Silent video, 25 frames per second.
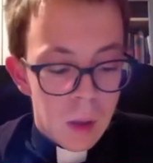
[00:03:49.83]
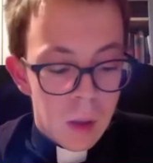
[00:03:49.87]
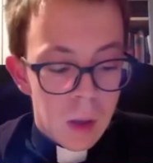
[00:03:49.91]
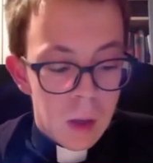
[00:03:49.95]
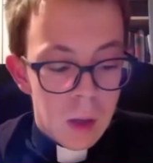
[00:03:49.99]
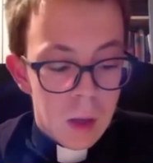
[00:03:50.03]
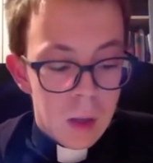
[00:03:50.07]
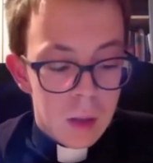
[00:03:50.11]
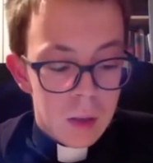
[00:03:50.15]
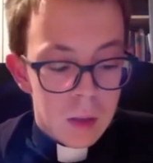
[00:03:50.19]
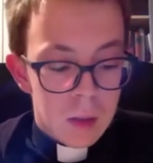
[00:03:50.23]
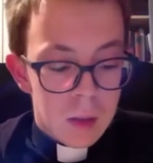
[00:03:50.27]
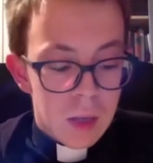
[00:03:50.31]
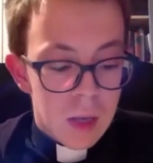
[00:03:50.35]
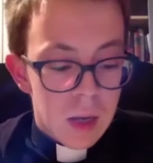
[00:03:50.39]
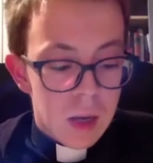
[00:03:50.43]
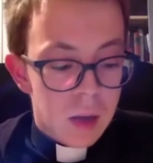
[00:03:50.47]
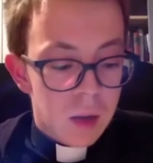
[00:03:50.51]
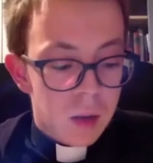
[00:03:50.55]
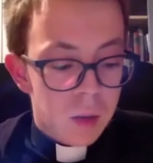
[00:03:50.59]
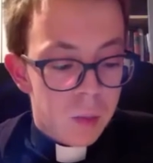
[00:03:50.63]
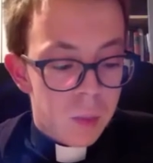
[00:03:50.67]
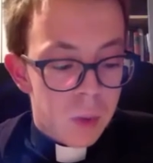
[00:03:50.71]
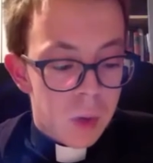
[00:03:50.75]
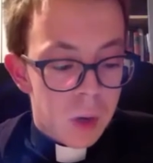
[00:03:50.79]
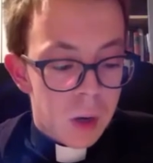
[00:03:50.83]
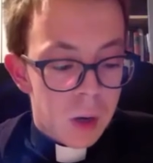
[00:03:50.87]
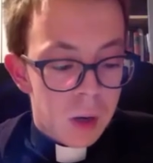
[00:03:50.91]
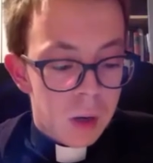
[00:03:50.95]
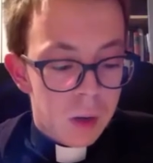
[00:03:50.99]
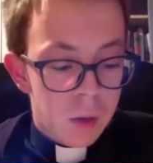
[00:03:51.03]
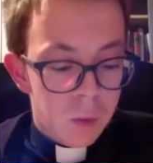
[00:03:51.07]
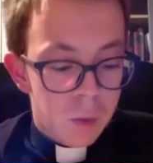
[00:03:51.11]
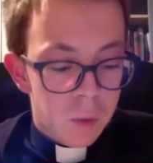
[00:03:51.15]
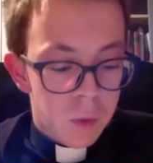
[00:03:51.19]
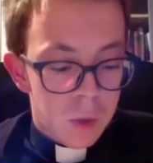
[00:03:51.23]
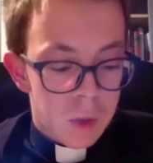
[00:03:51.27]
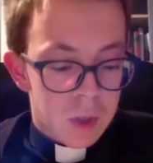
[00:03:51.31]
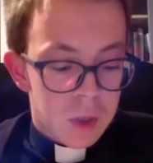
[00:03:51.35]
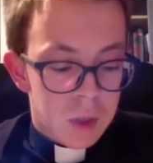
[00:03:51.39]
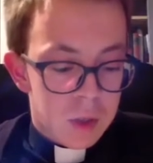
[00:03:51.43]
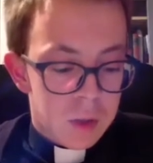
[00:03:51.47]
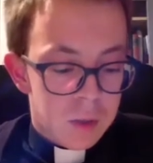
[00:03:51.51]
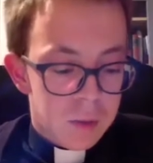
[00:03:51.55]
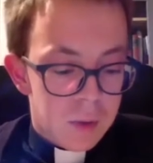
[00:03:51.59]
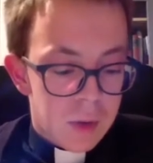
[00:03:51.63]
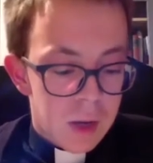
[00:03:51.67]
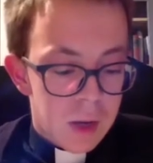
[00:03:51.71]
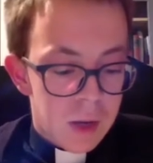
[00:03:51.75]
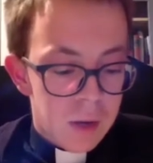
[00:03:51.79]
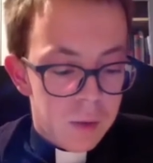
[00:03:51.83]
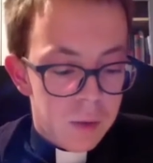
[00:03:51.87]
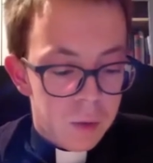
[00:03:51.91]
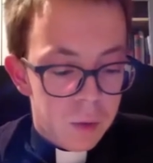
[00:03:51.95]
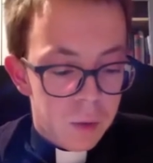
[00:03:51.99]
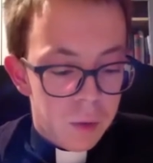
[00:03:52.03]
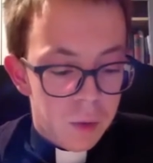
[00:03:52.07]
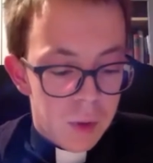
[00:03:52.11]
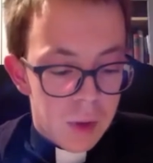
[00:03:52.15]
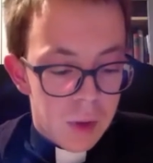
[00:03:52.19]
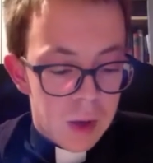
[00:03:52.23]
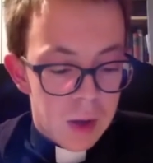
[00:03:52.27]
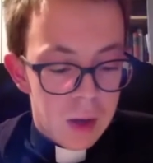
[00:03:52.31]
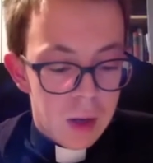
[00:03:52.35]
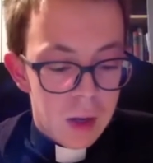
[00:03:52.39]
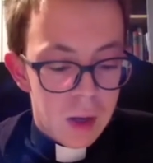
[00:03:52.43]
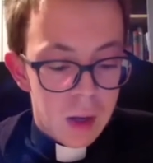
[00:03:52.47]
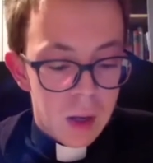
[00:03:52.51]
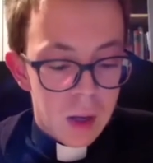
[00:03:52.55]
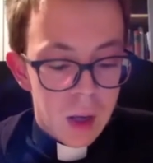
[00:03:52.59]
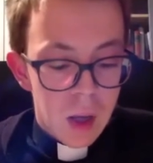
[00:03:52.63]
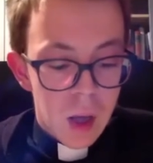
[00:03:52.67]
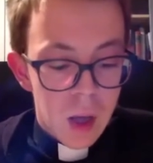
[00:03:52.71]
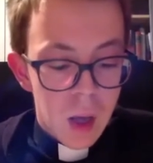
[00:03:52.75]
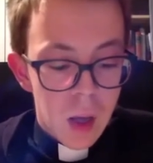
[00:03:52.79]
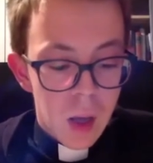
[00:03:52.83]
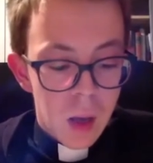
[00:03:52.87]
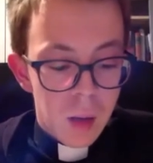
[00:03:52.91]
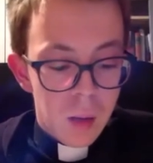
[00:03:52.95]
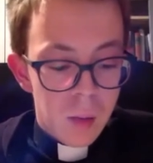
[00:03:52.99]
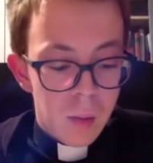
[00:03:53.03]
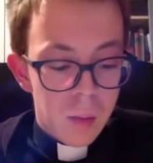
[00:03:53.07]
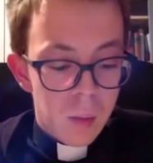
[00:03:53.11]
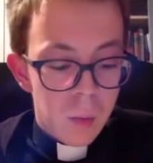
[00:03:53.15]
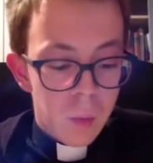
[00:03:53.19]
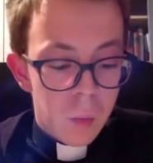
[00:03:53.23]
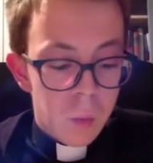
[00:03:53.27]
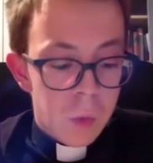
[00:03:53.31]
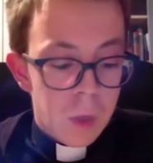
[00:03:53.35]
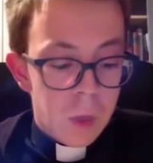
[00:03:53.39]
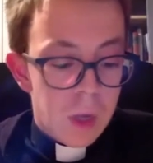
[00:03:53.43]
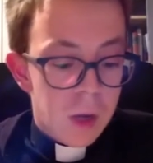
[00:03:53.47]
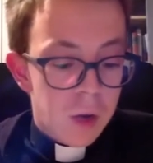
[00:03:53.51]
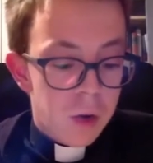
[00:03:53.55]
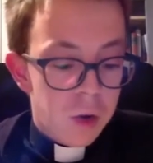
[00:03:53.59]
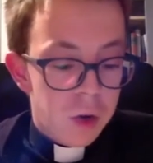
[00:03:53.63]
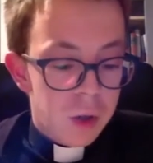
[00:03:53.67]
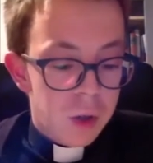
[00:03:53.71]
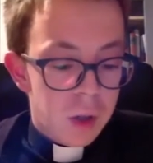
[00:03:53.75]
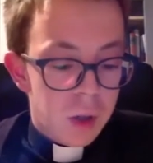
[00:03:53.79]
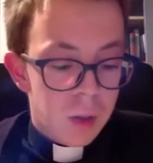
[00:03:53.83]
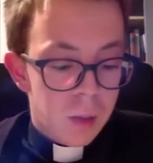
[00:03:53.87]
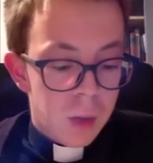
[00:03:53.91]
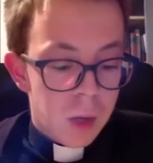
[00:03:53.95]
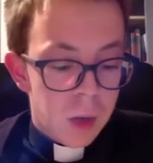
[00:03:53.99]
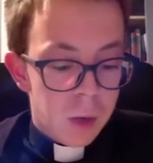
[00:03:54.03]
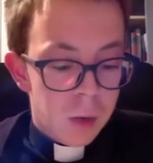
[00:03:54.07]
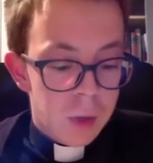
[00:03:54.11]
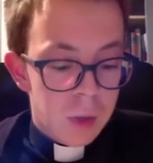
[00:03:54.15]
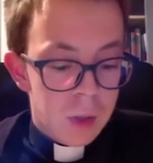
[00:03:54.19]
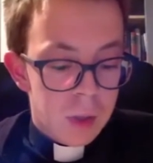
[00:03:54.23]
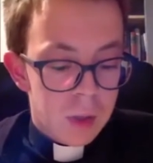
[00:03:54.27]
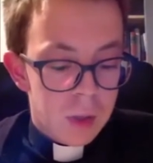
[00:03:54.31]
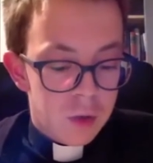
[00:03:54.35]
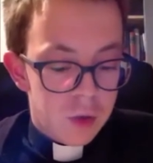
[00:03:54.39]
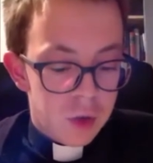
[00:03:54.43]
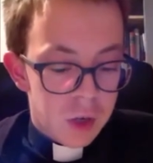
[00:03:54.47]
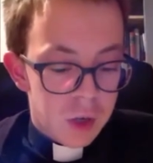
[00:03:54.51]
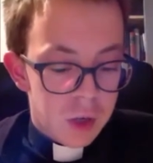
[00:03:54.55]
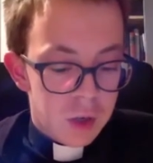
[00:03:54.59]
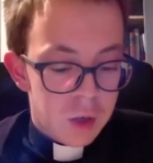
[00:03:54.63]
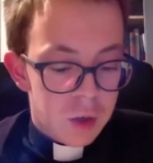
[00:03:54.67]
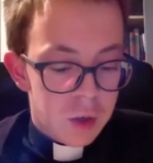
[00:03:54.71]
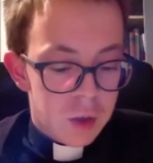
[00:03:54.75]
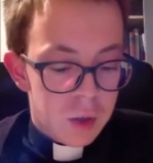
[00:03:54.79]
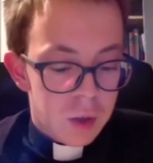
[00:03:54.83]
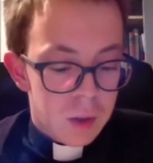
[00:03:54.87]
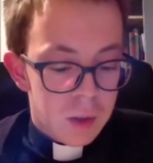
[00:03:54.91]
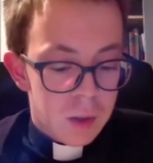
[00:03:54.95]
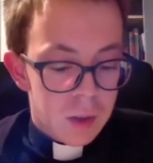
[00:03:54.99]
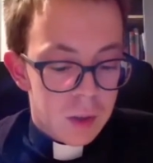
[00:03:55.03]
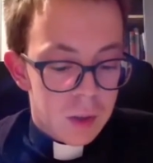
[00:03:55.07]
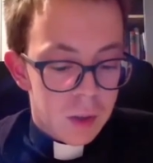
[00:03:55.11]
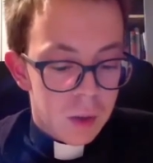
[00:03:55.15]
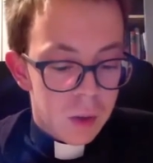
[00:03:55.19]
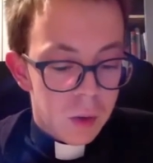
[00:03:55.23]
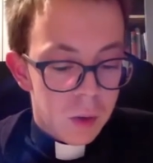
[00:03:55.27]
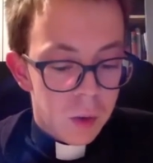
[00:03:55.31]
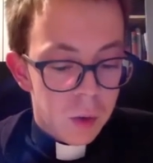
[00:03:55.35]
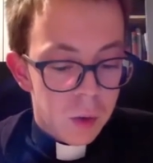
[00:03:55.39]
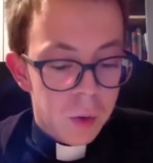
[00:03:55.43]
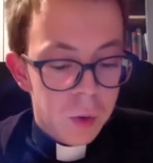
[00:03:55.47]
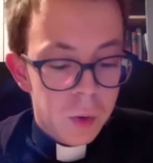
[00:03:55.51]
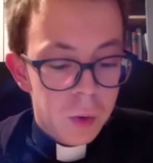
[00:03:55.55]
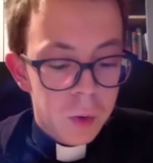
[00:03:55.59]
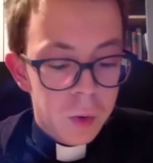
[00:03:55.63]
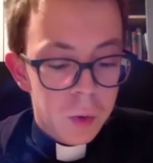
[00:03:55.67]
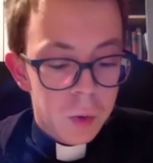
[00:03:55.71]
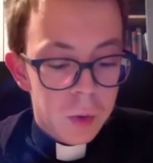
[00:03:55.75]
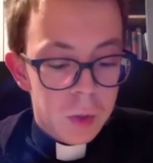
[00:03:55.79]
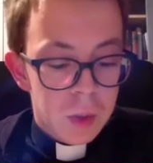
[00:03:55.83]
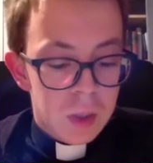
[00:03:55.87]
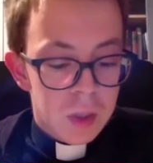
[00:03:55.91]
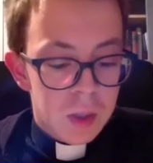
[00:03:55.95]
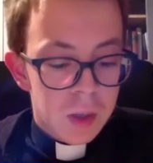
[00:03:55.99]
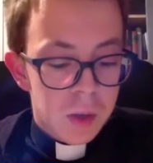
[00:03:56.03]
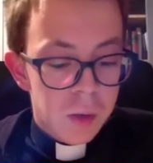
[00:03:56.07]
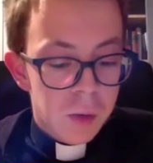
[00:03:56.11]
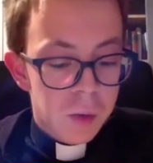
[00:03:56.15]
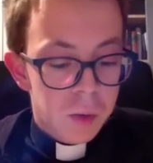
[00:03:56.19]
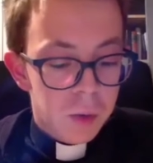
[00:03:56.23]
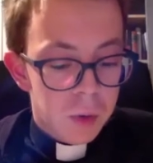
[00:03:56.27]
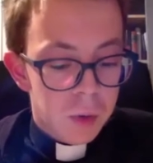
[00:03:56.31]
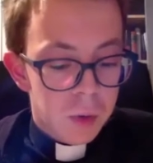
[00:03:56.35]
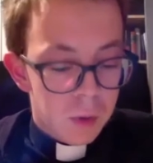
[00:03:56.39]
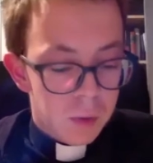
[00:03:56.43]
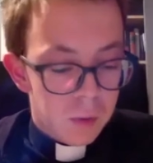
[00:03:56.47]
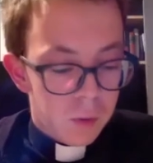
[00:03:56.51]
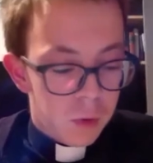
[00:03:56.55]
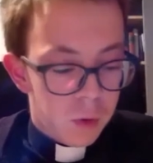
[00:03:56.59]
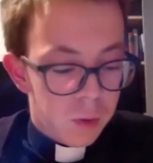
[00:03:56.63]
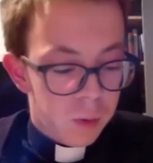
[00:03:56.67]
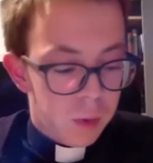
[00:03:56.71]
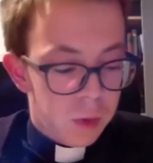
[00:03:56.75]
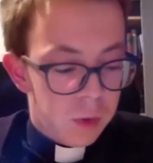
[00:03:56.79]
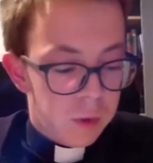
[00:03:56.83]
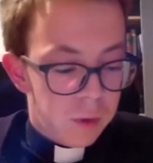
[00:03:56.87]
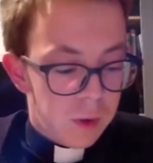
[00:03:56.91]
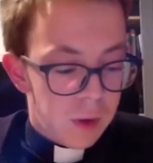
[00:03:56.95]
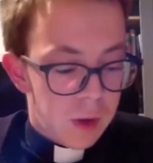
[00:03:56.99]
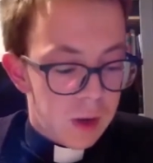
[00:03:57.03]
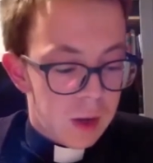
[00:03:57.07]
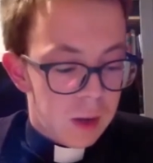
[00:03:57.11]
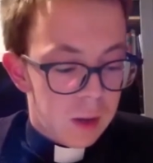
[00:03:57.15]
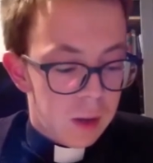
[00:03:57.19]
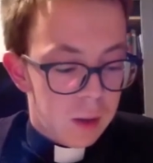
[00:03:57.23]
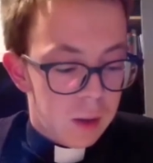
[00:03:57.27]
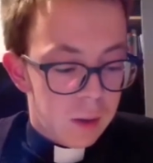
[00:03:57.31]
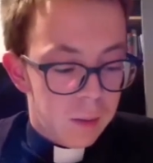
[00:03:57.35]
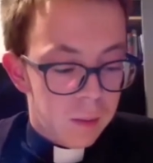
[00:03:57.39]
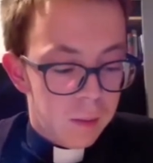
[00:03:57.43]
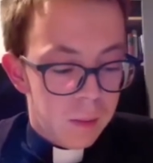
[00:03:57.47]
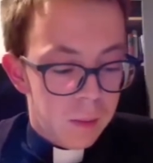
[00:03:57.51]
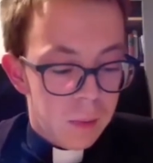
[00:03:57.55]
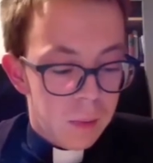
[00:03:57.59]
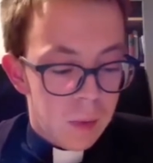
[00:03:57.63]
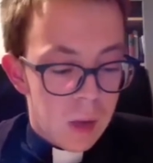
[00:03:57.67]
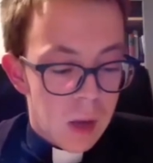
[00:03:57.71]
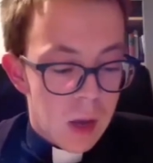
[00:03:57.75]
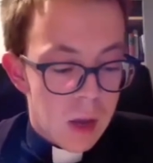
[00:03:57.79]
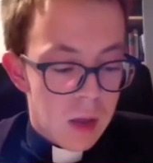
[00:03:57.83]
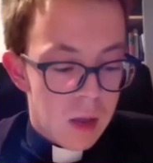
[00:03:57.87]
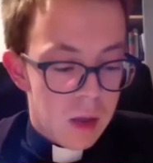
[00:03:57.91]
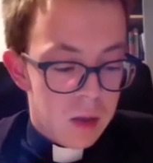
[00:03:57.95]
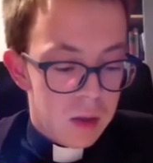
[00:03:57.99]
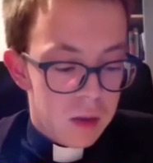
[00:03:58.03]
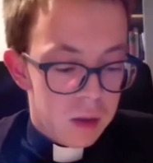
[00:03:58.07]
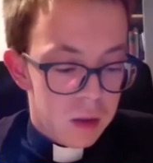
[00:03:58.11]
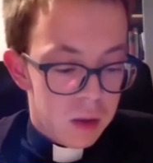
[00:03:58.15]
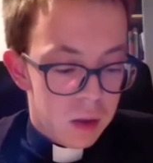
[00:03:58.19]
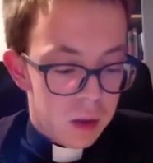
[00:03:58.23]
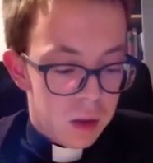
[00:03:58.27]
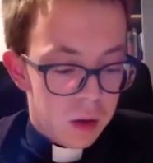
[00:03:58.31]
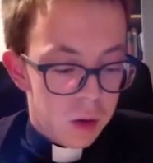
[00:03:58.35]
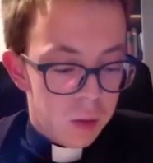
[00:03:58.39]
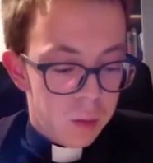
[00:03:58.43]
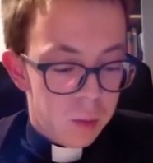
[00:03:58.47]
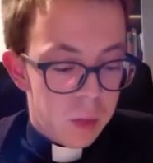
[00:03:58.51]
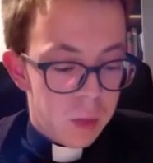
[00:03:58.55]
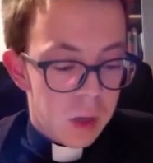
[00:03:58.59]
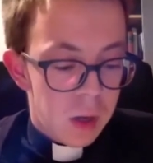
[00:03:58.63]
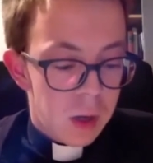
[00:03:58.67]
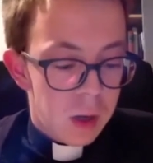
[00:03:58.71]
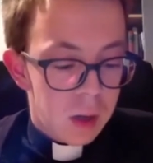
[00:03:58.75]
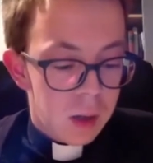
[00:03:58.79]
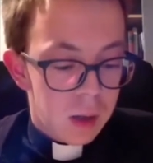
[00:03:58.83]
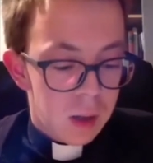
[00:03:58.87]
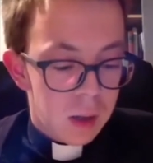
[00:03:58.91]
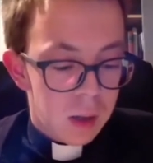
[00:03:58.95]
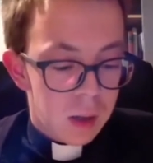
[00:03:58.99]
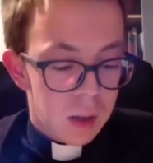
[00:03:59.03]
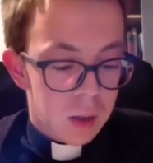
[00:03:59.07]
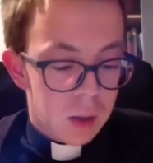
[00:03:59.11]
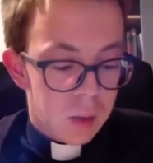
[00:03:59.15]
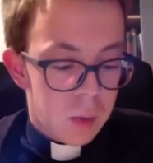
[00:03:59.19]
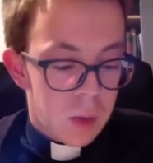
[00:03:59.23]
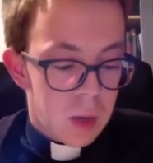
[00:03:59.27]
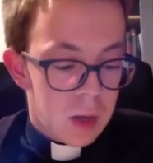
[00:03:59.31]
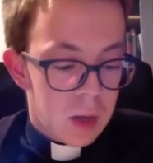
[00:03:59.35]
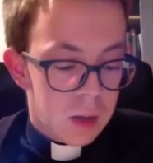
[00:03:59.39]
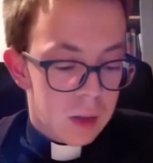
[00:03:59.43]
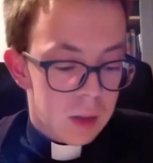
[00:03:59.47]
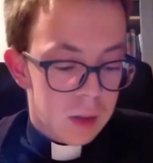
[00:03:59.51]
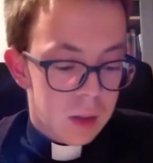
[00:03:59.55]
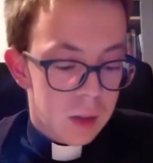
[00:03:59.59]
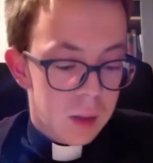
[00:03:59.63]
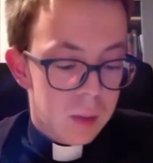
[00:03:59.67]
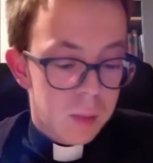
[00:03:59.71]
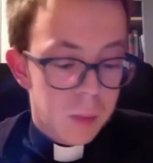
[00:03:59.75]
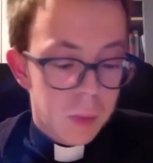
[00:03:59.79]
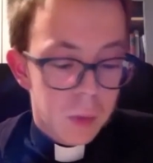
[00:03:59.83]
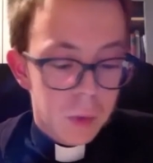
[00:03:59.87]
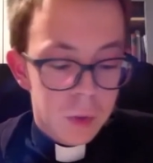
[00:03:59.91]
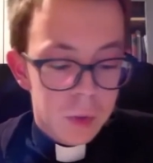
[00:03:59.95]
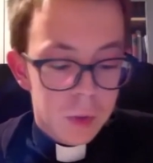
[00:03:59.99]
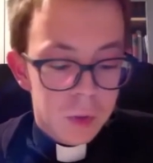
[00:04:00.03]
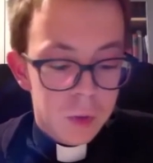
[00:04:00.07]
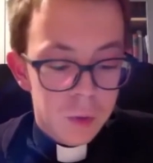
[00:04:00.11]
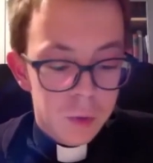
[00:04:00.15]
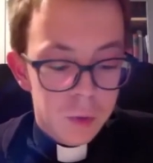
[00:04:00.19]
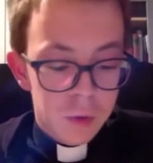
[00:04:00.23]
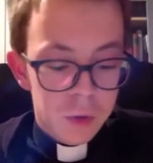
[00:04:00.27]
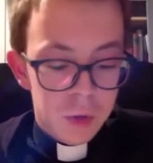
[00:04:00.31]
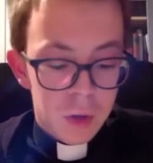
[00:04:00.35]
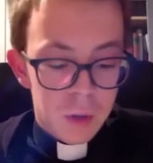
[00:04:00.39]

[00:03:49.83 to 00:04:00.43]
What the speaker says: In the second part, verses 5 to 9, we can read about the instructions on who to exclude from the fight. And in the third part, as well as the most crucial